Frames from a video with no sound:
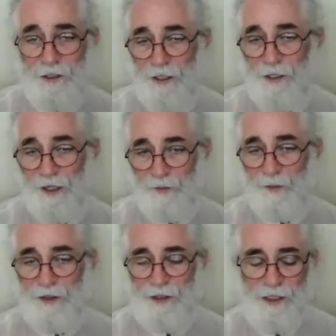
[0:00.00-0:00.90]
that
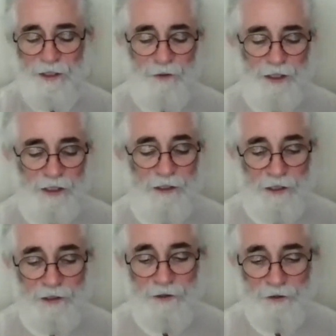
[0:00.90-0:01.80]
happens as we
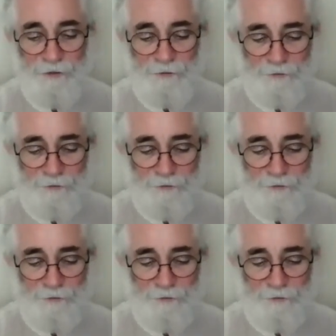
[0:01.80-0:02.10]
continue